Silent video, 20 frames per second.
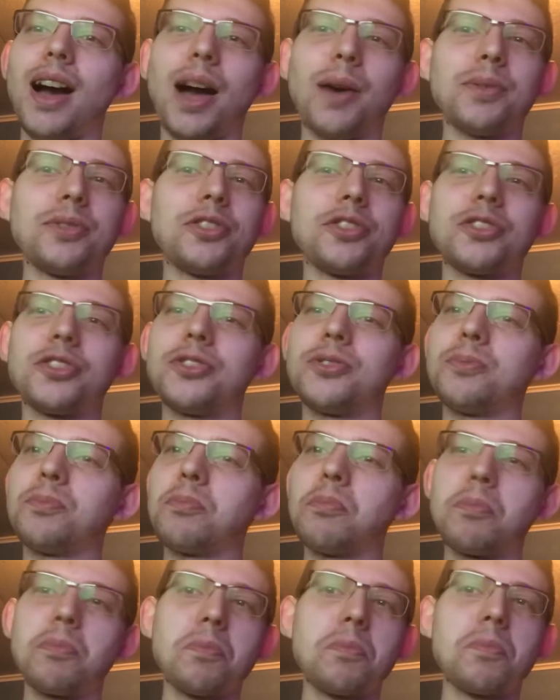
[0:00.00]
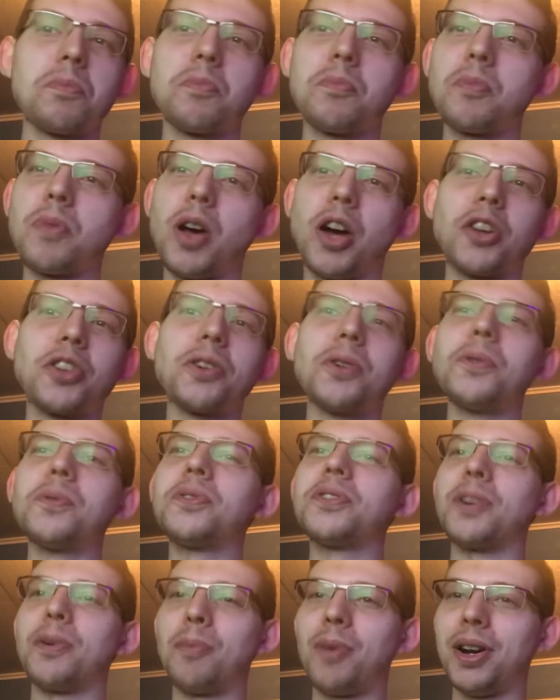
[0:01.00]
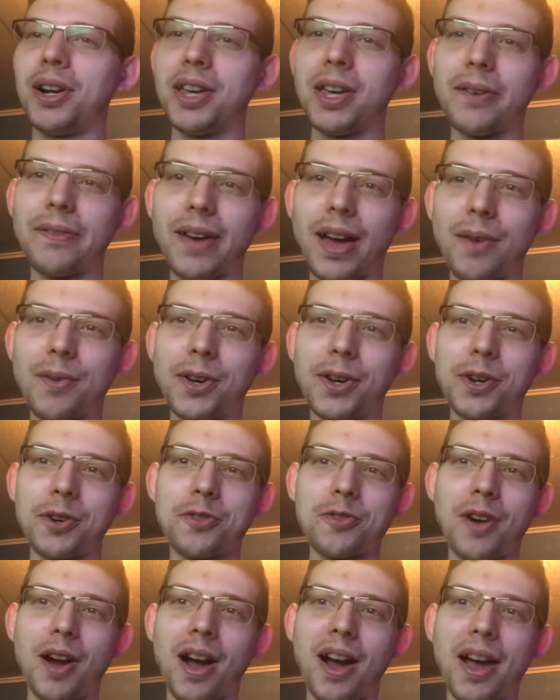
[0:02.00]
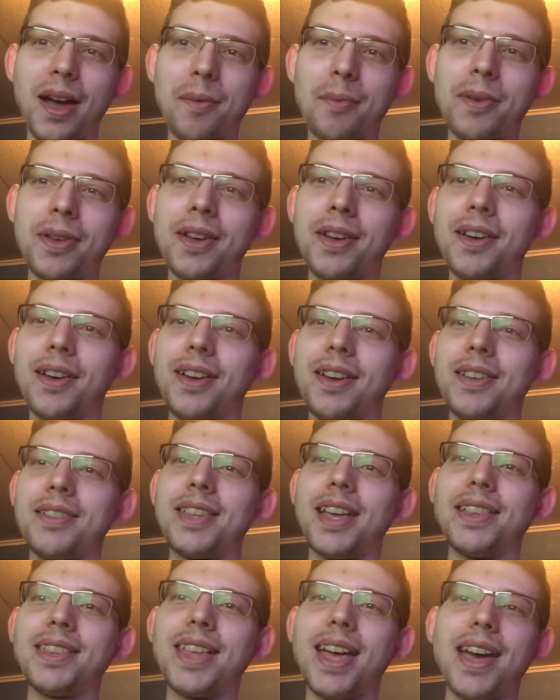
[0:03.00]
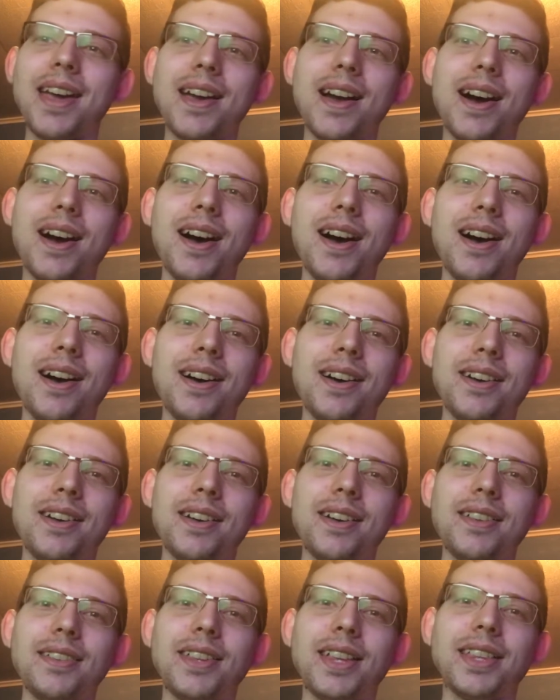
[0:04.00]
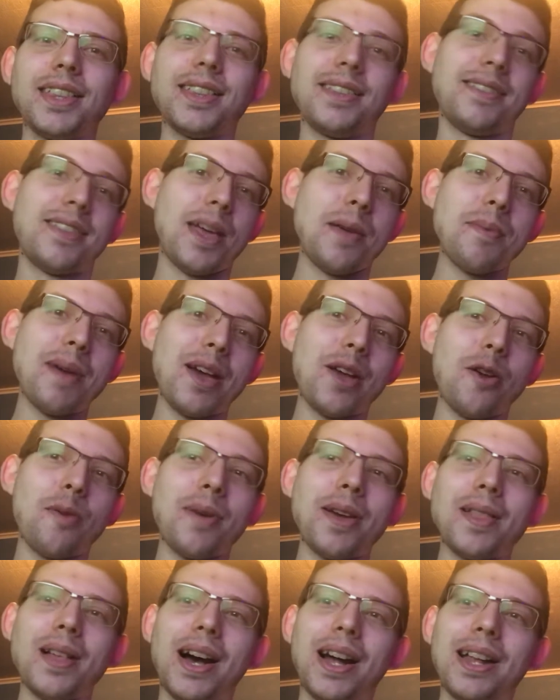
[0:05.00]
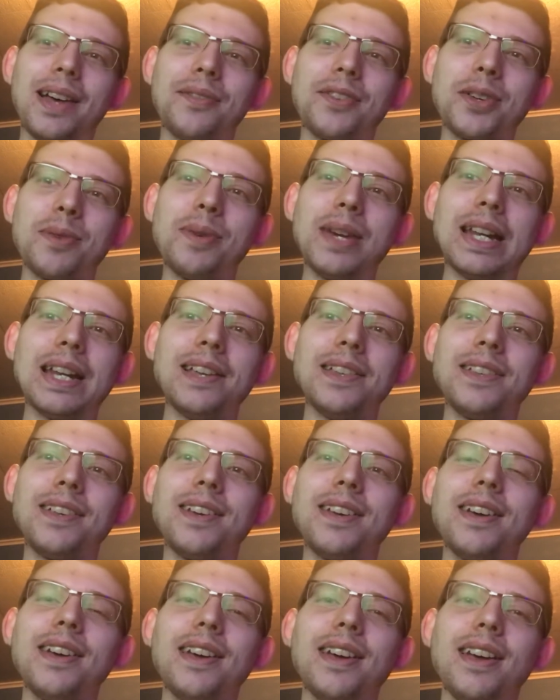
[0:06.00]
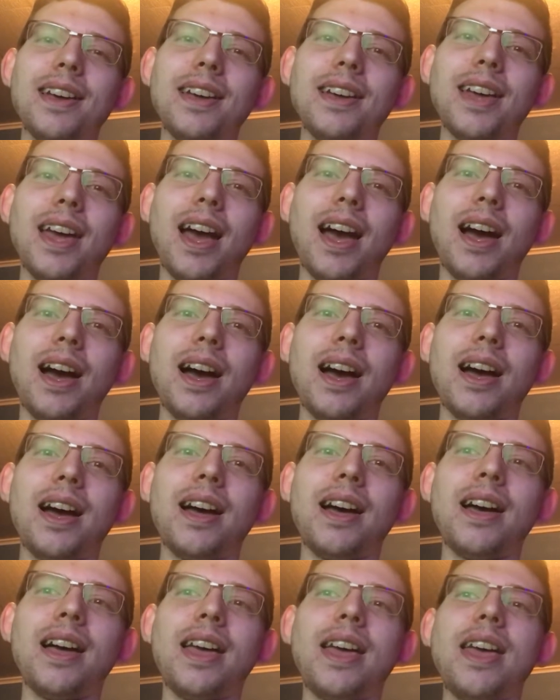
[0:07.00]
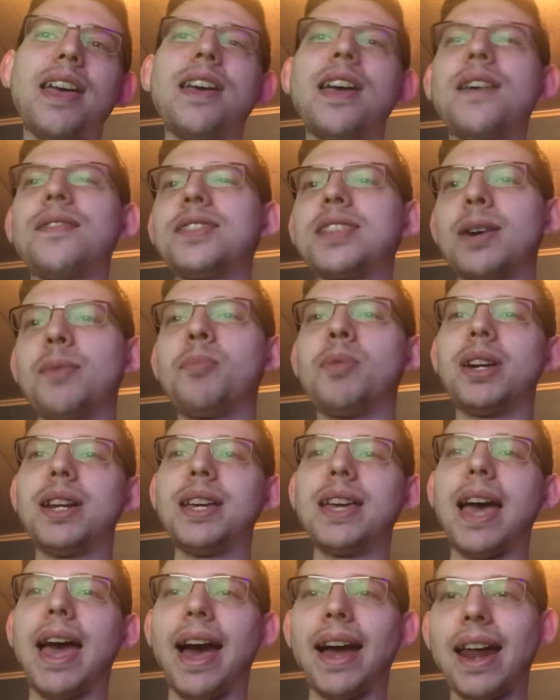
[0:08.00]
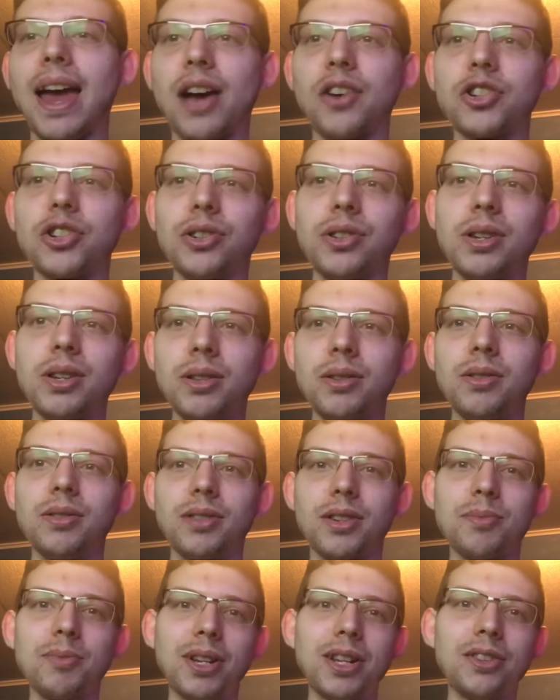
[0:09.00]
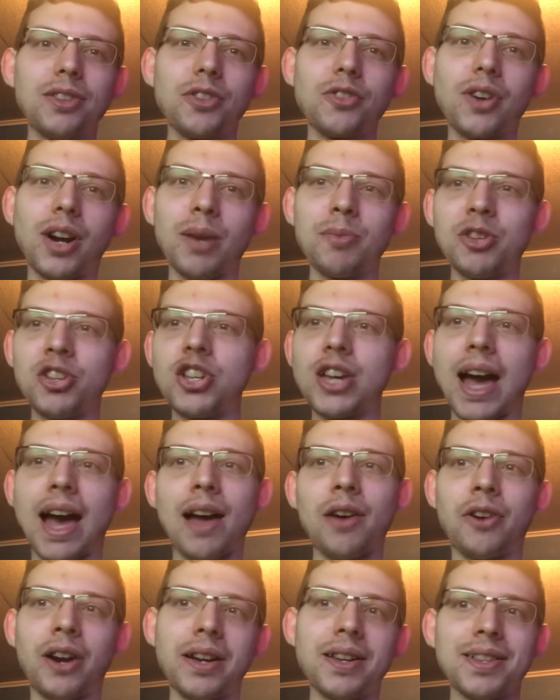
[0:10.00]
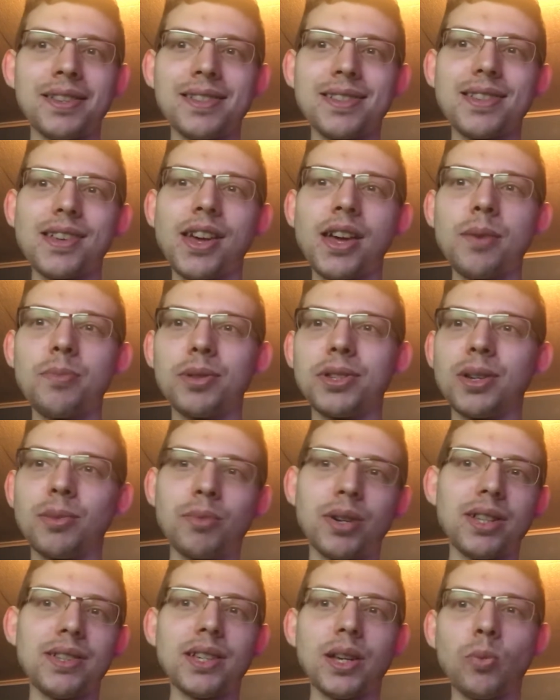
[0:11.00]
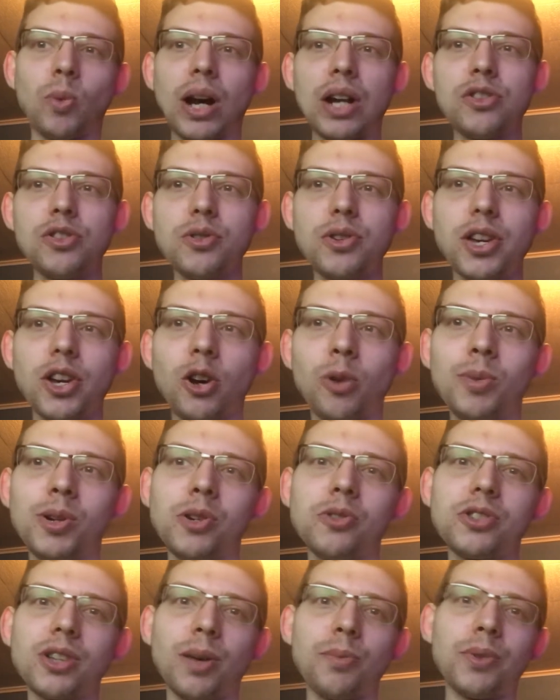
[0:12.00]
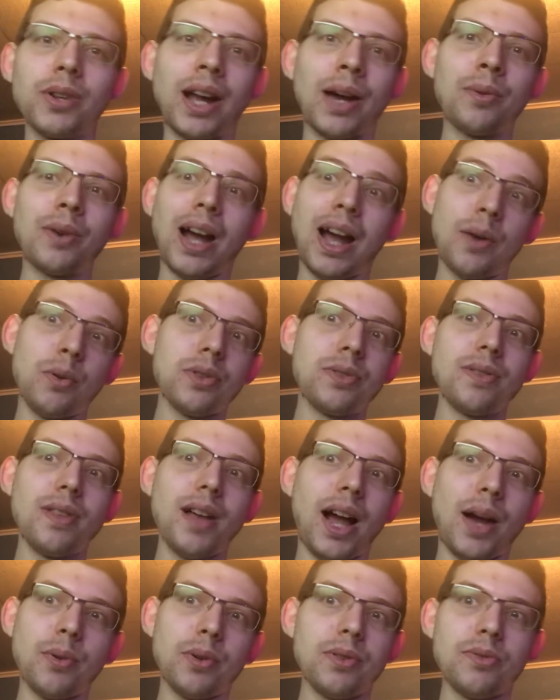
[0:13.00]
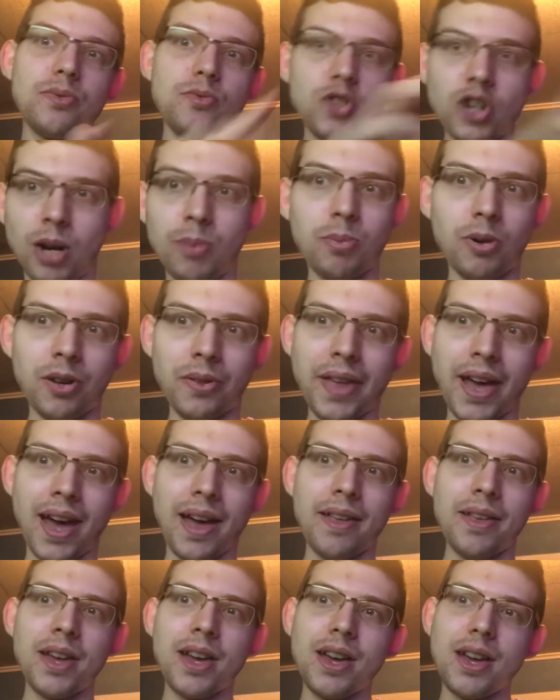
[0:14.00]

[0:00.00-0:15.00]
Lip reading: would just accuse somebody of having a crime that they may or may not have committed. If somebody had actually committed the crime in chat, or I didn't say it, but somebody said, "Why did you kill me?" or something, I would jump on that.